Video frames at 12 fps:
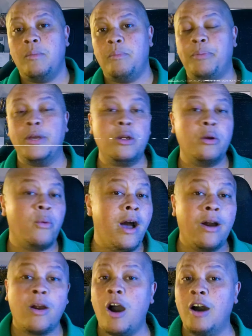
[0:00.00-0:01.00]
Peter
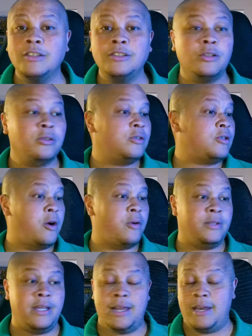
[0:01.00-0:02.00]
Weller also
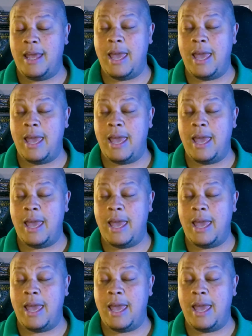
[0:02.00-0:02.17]
turns in